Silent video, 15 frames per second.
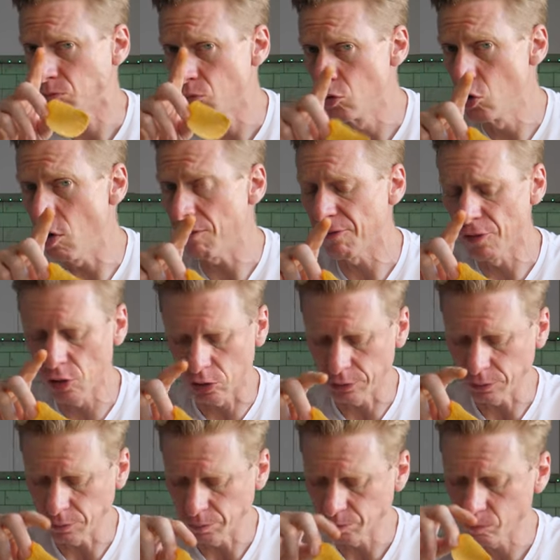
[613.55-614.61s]
Not
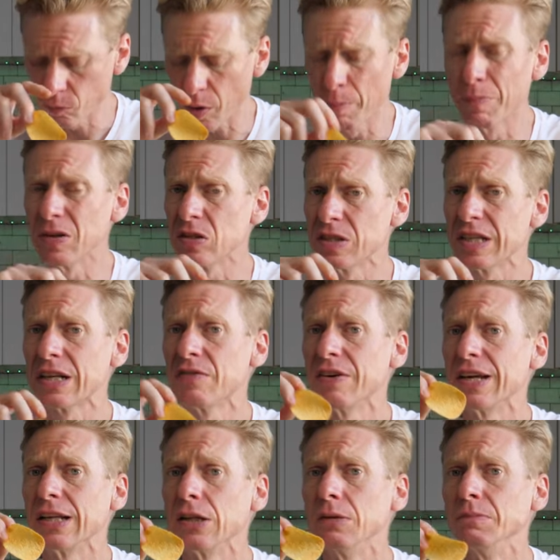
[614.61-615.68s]
full, but sick of
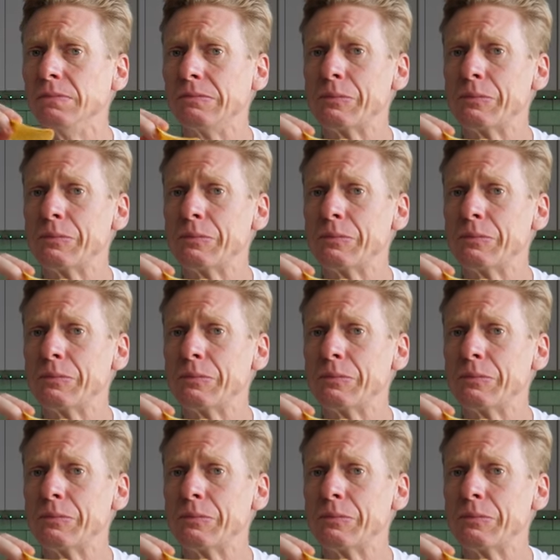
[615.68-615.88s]
eating them.